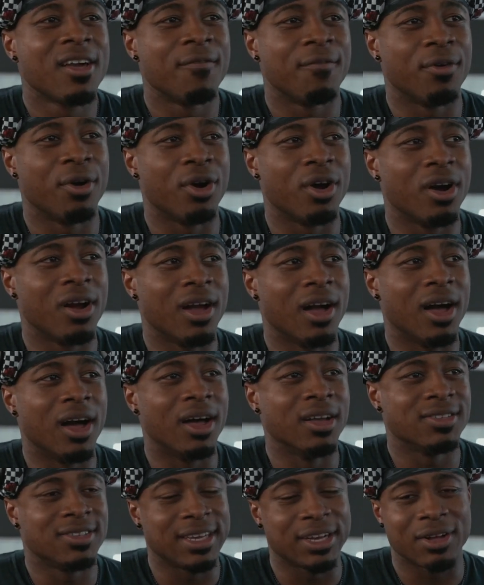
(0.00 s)
for
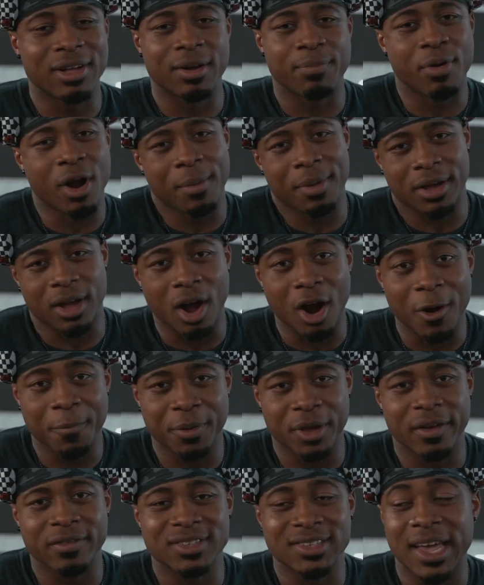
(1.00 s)
a single at probably like an
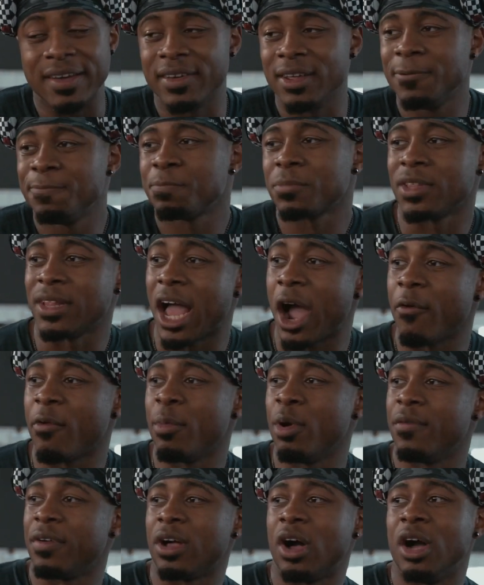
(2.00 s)
RPE of seven. Now we're
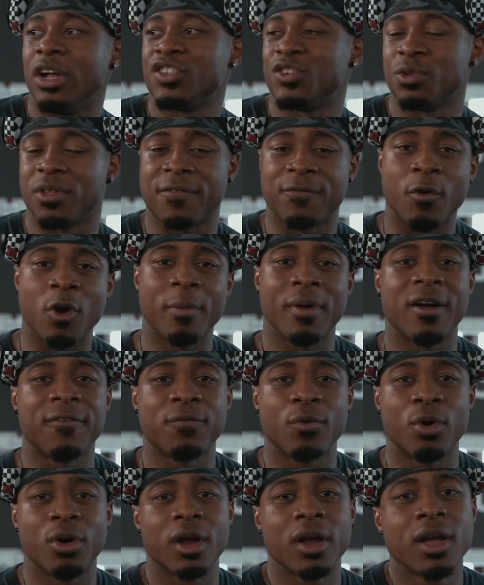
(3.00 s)
moving on to the
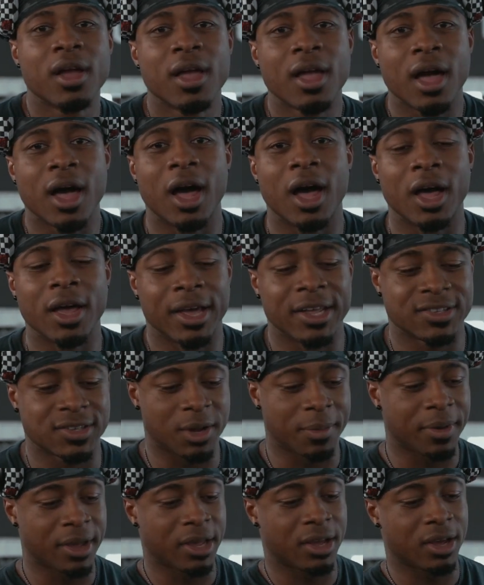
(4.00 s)
4x4. Uh, it's
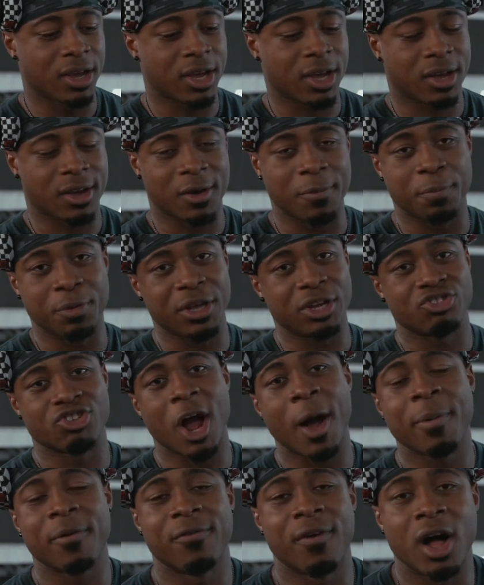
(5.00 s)
gonna be a complete
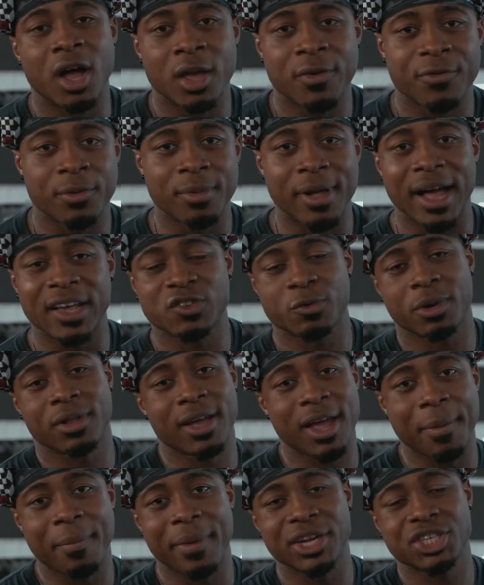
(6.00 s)
drop of volume from last week,
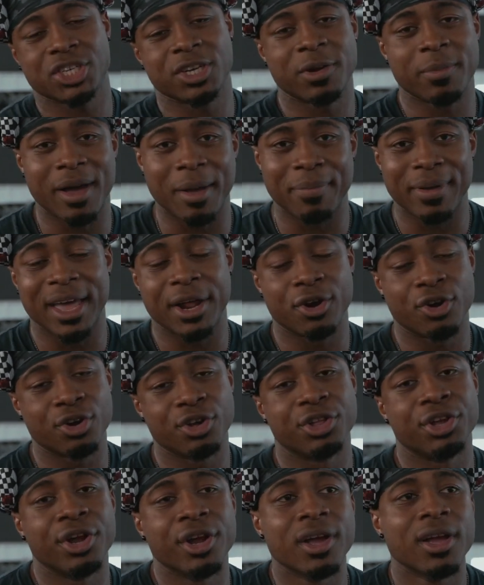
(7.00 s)
like I mentioned in my bed
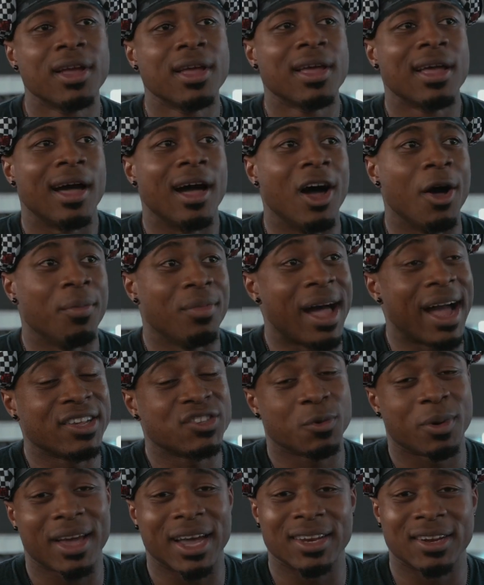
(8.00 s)
earlier. Um,
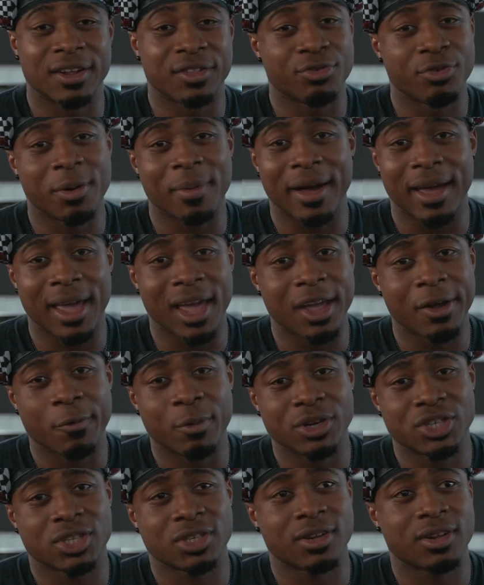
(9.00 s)
last week I did a 3x8,
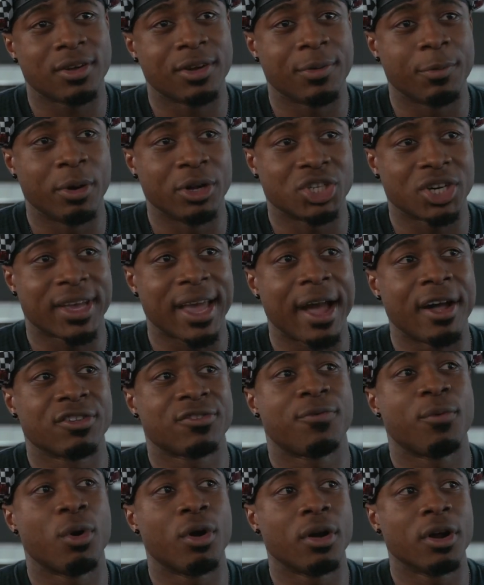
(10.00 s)
which, which accounts
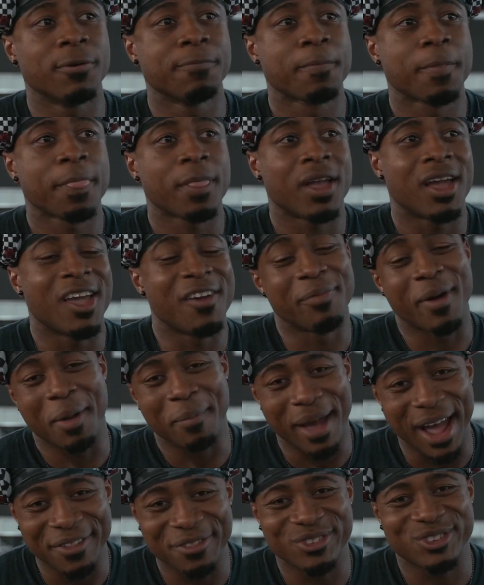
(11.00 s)
for, if my
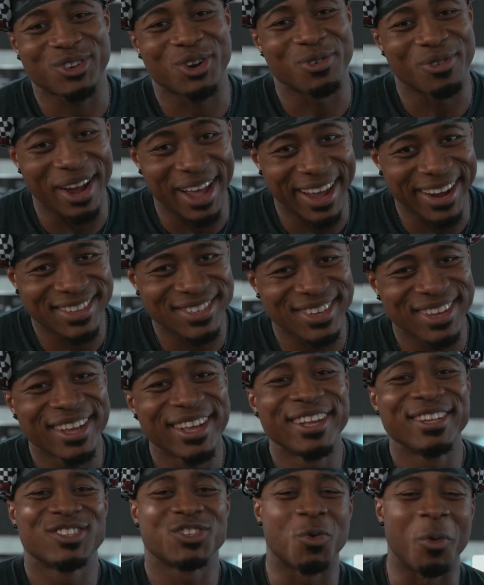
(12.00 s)
math is correct,
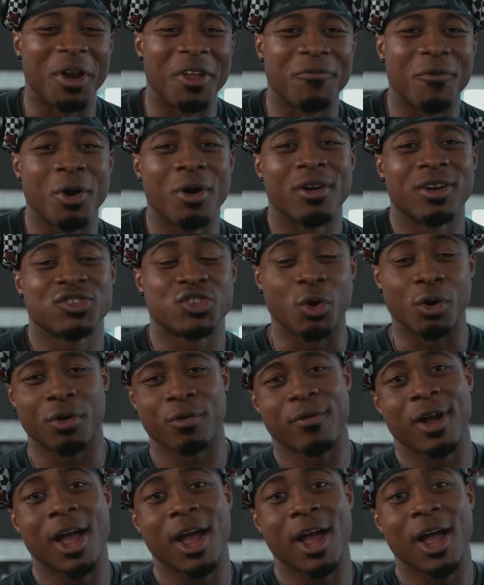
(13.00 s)
24 total